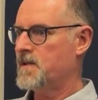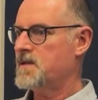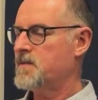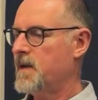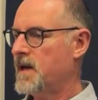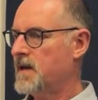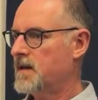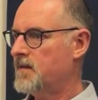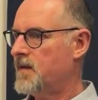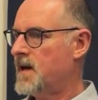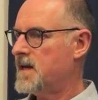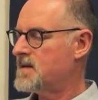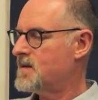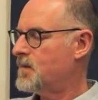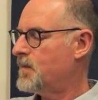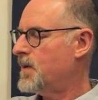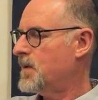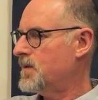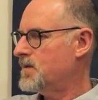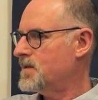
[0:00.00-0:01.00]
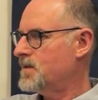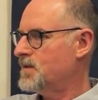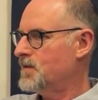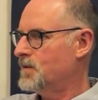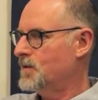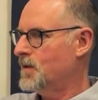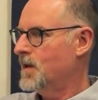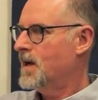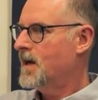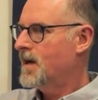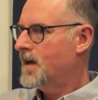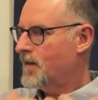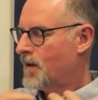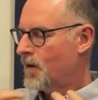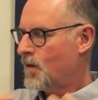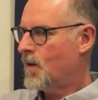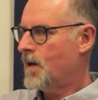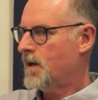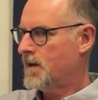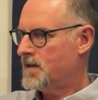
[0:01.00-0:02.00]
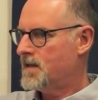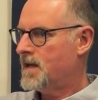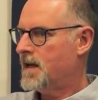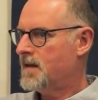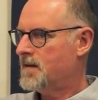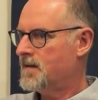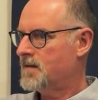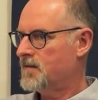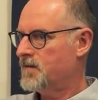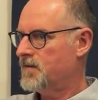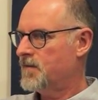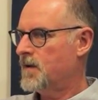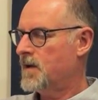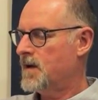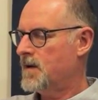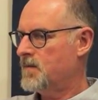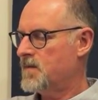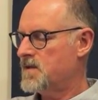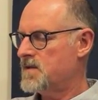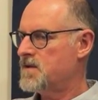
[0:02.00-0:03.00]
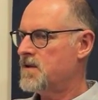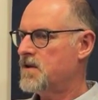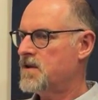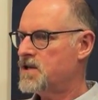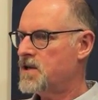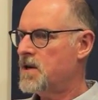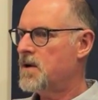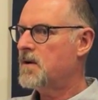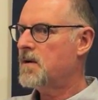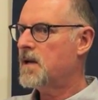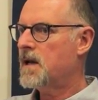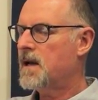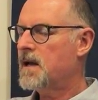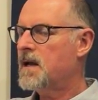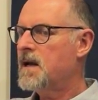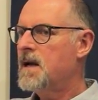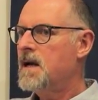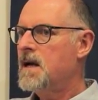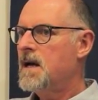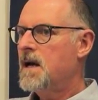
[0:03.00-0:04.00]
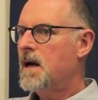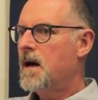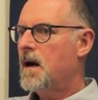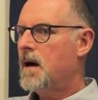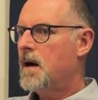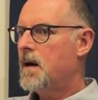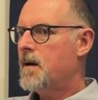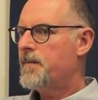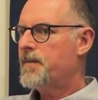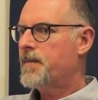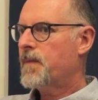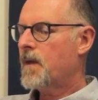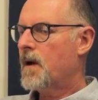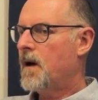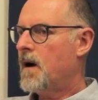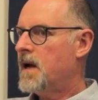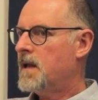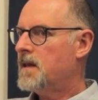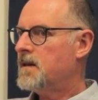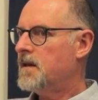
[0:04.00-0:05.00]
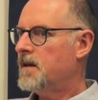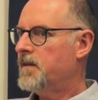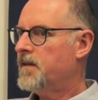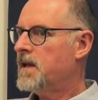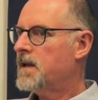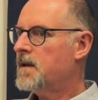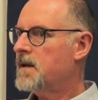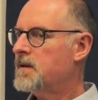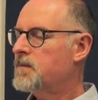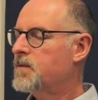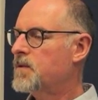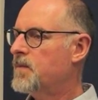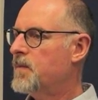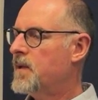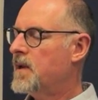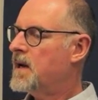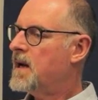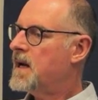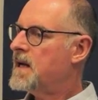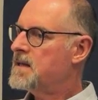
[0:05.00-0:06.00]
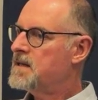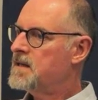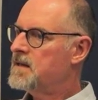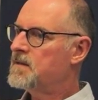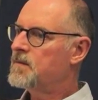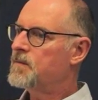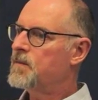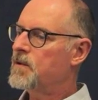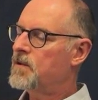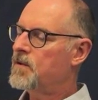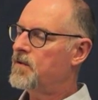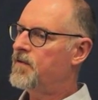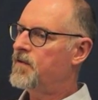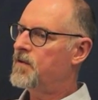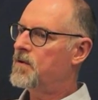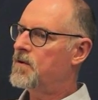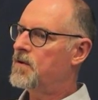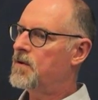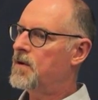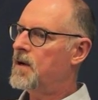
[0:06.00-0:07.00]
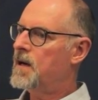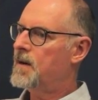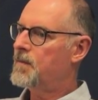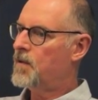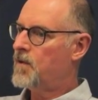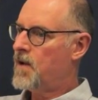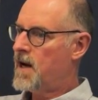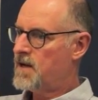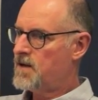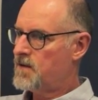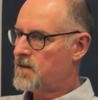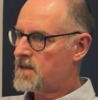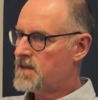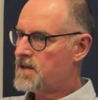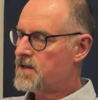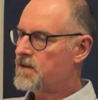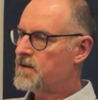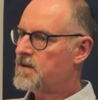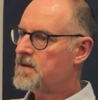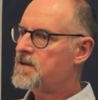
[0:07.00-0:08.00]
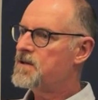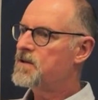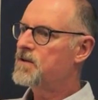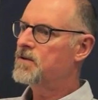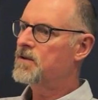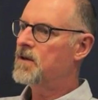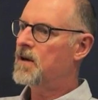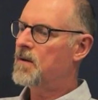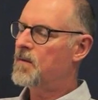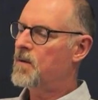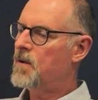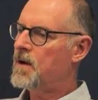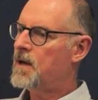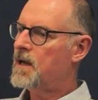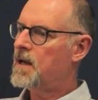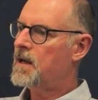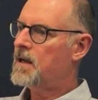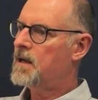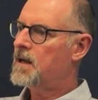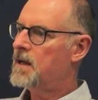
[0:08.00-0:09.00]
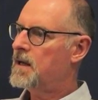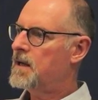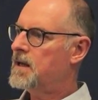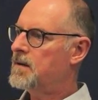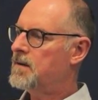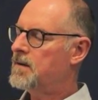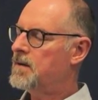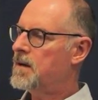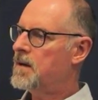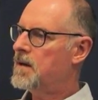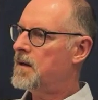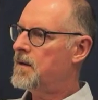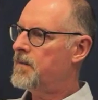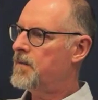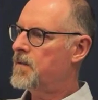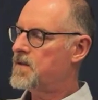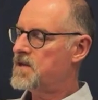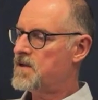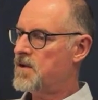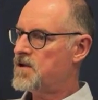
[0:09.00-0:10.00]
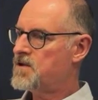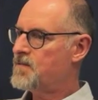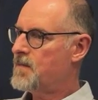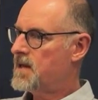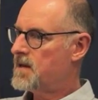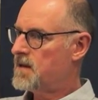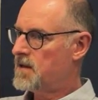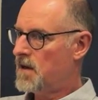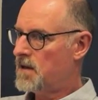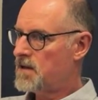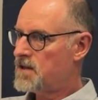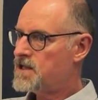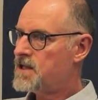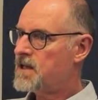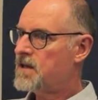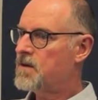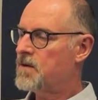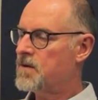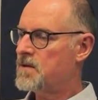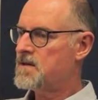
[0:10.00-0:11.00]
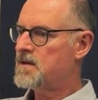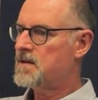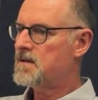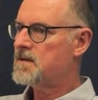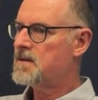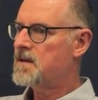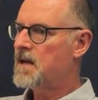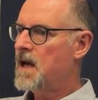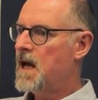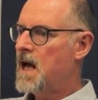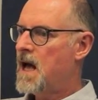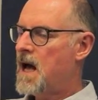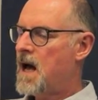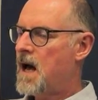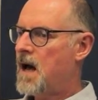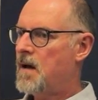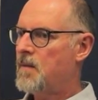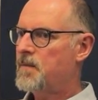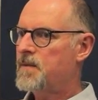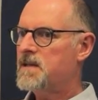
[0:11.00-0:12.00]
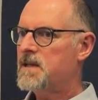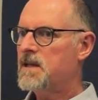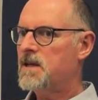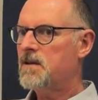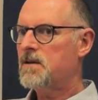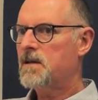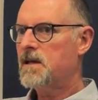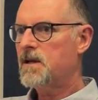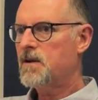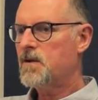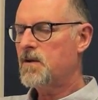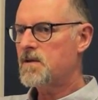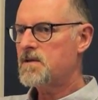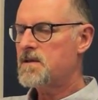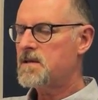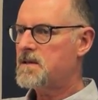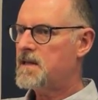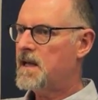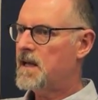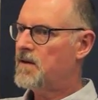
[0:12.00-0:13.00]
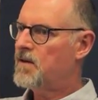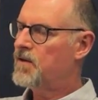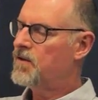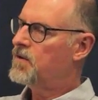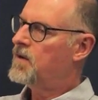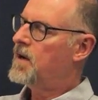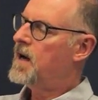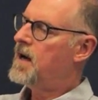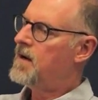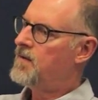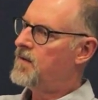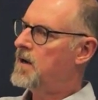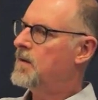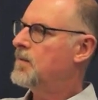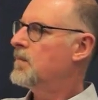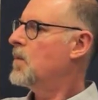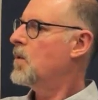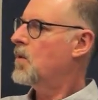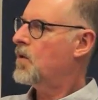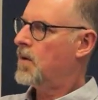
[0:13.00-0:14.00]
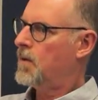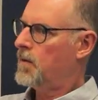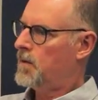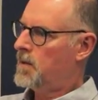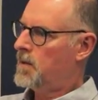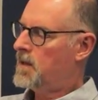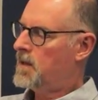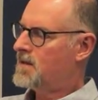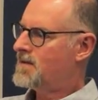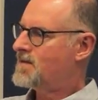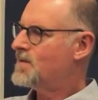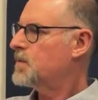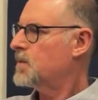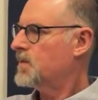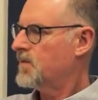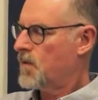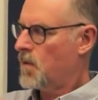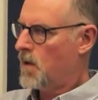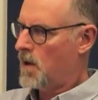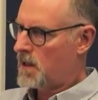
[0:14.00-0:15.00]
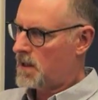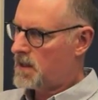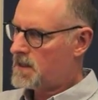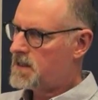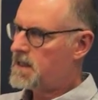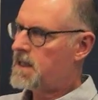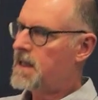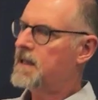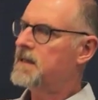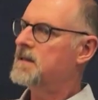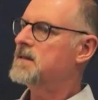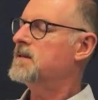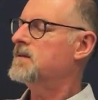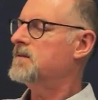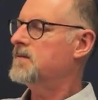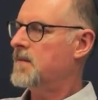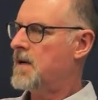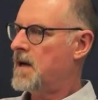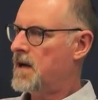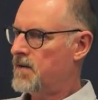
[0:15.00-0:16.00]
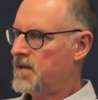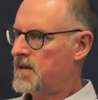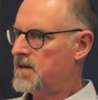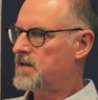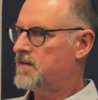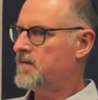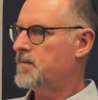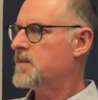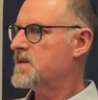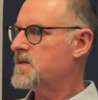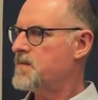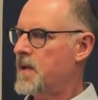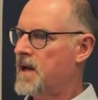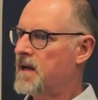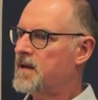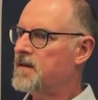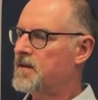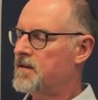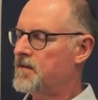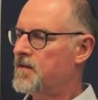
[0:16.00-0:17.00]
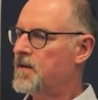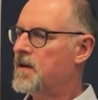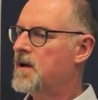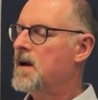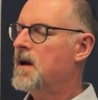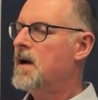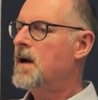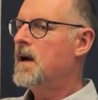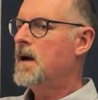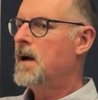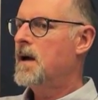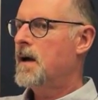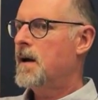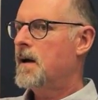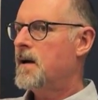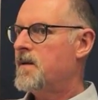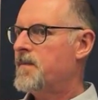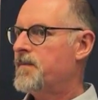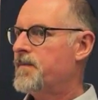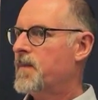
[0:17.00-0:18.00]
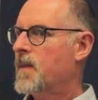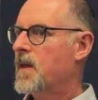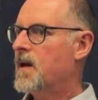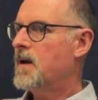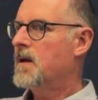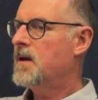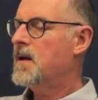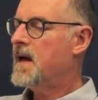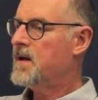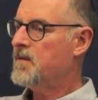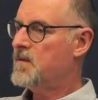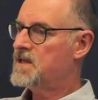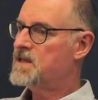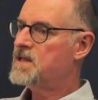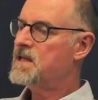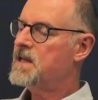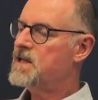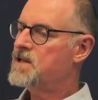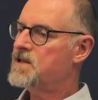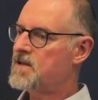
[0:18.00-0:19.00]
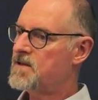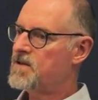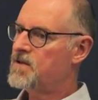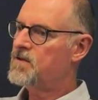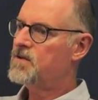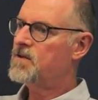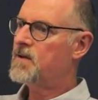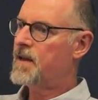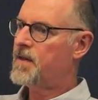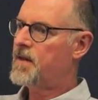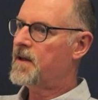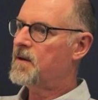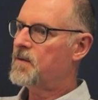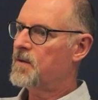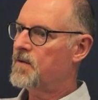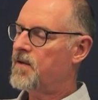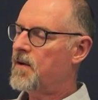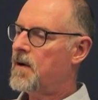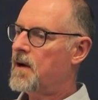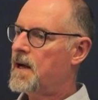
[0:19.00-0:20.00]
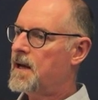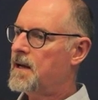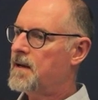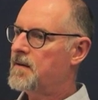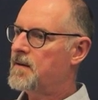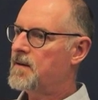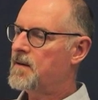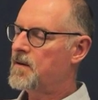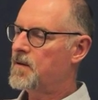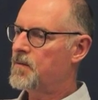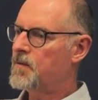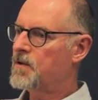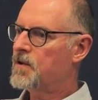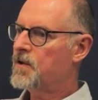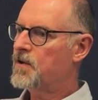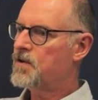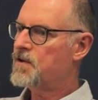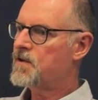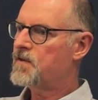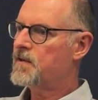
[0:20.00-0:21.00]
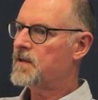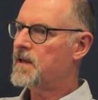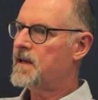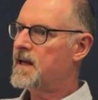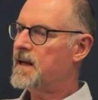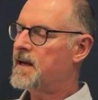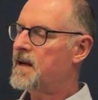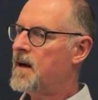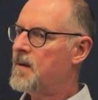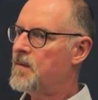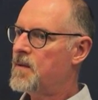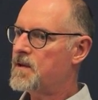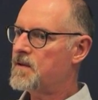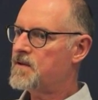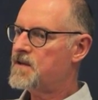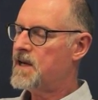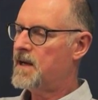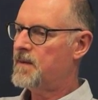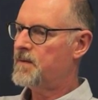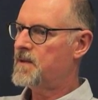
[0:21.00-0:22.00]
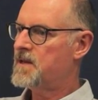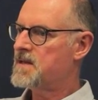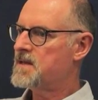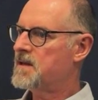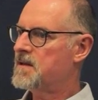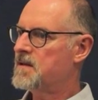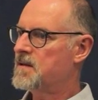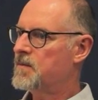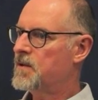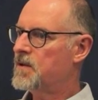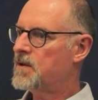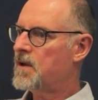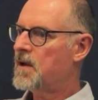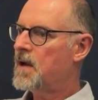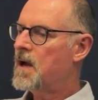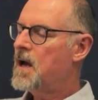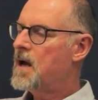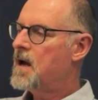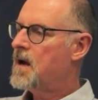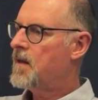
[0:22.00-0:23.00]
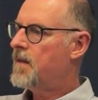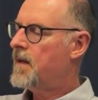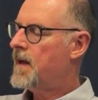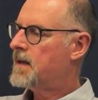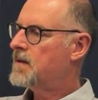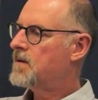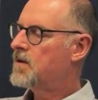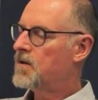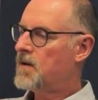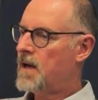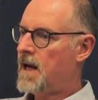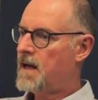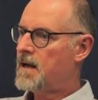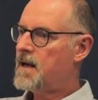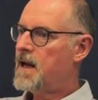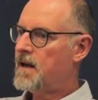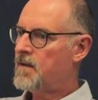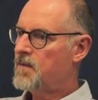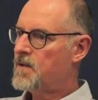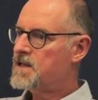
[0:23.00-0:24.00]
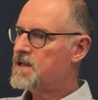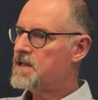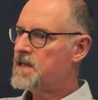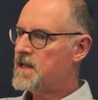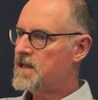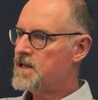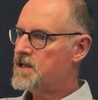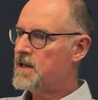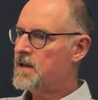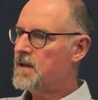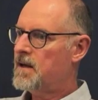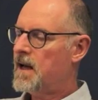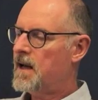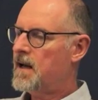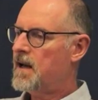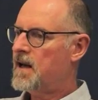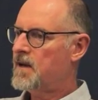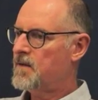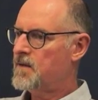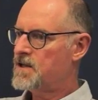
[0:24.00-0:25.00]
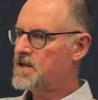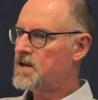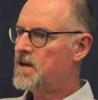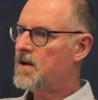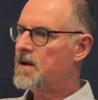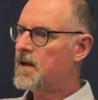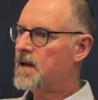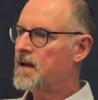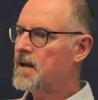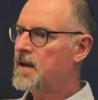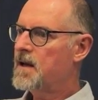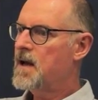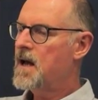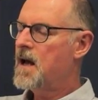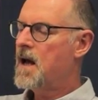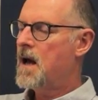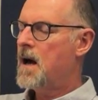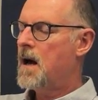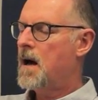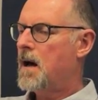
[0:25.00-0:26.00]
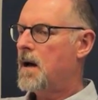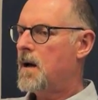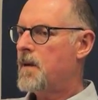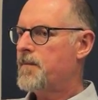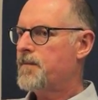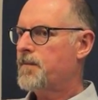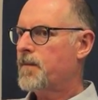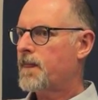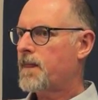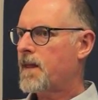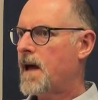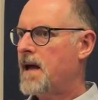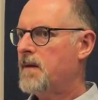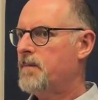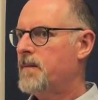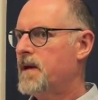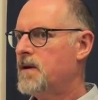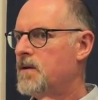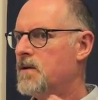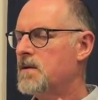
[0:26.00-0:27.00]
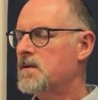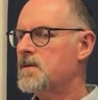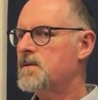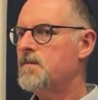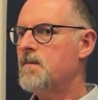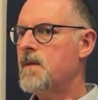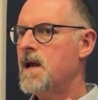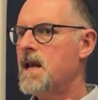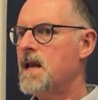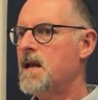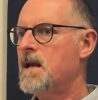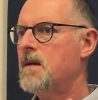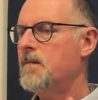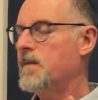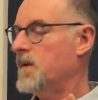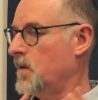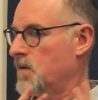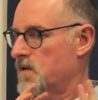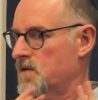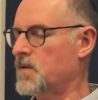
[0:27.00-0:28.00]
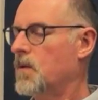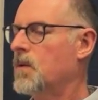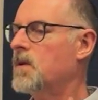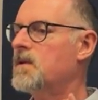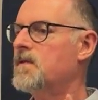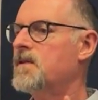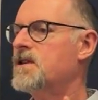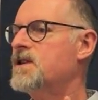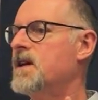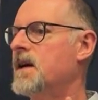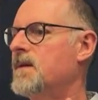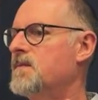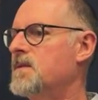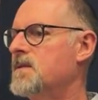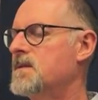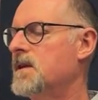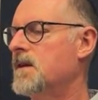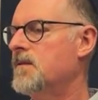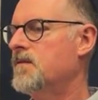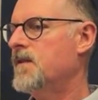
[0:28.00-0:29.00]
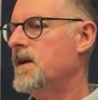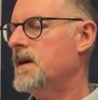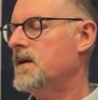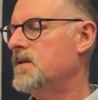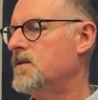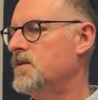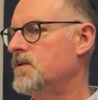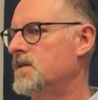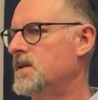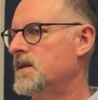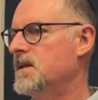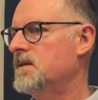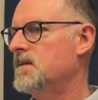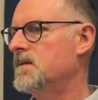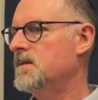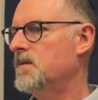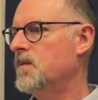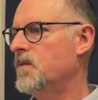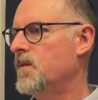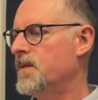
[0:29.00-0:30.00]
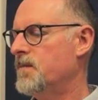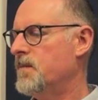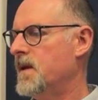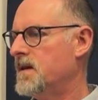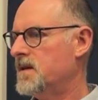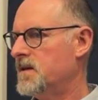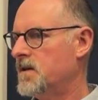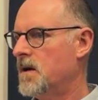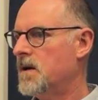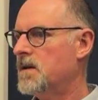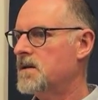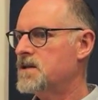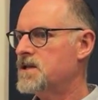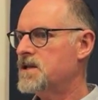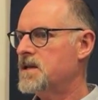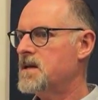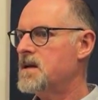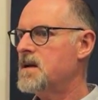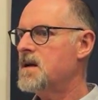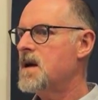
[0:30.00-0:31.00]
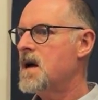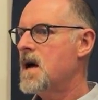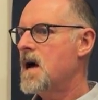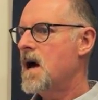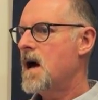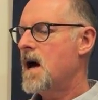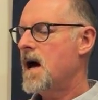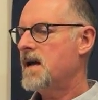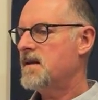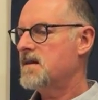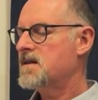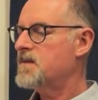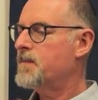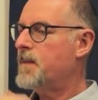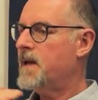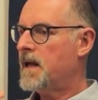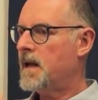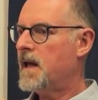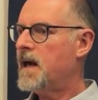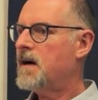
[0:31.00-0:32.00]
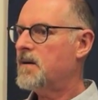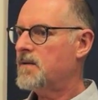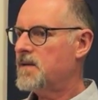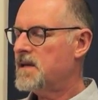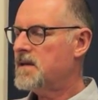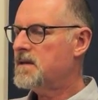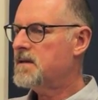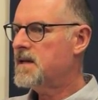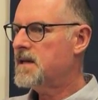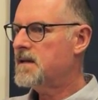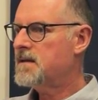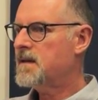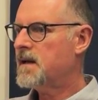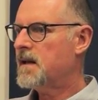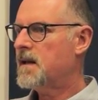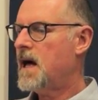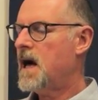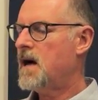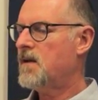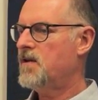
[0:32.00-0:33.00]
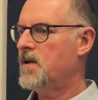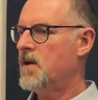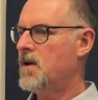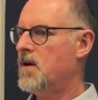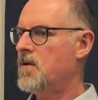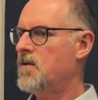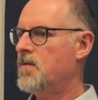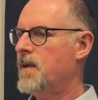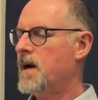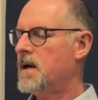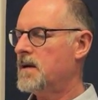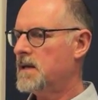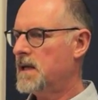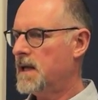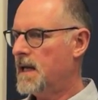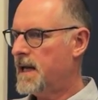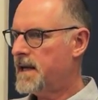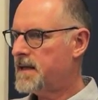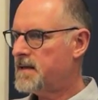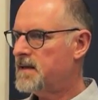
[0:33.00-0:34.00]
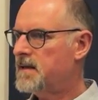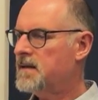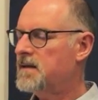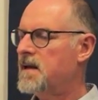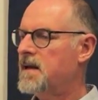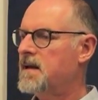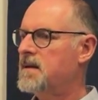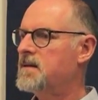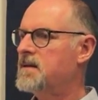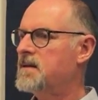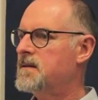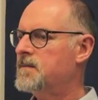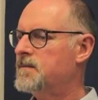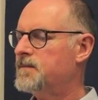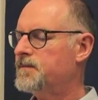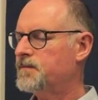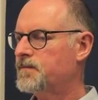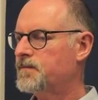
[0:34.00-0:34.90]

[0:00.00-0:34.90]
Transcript: perspective as opposed to the qualitative research only. I think it would be an ideal book for graduate students who are working in research methodology courses, particularly courses that do have a more sort of qualitative narrative perspective. Language teachers too, I think, would find the book useful. There are a number of chapters in the book that look at language teaching and language learning. And because all of the chapters, in fact, do deal with methodology and spell out in detail how to go about collecting data